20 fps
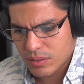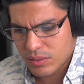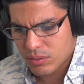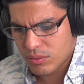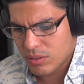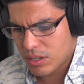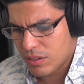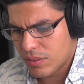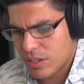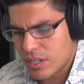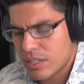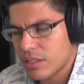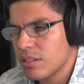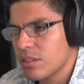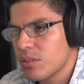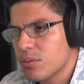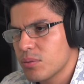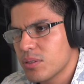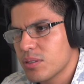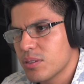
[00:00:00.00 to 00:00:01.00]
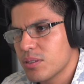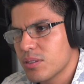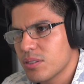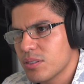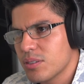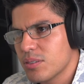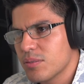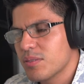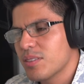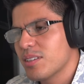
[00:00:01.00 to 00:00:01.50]
dude, I forgot the other one.
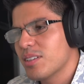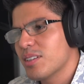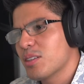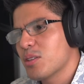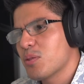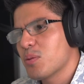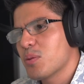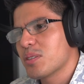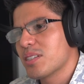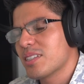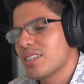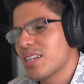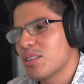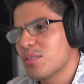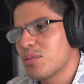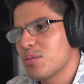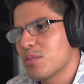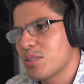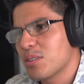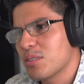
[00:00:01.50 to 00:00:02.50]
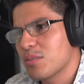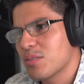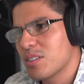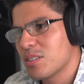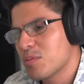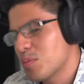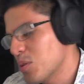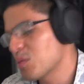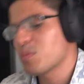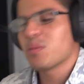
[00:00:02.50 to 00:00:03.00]
The one with the tattoos on his
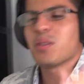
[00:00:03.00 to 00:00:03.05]
face. Post